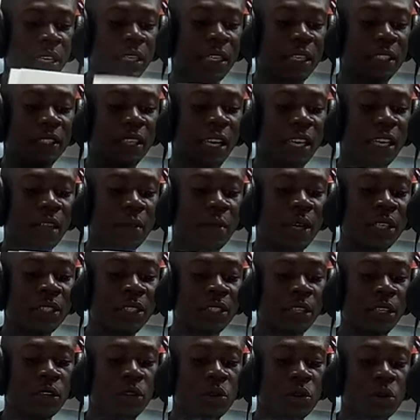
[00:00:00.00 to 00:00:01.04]
The document
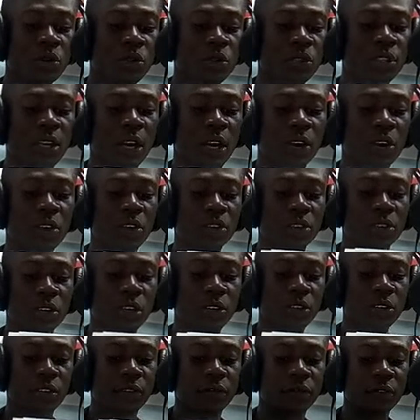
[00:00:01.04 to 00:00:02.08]
includes the
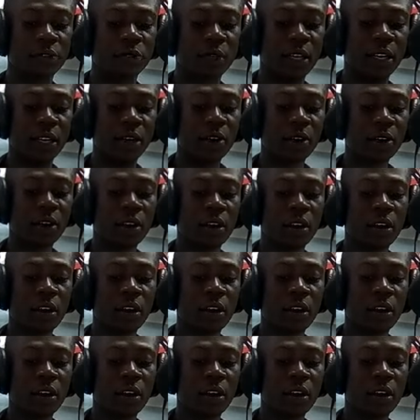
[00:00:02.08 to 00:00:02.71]
conduct of training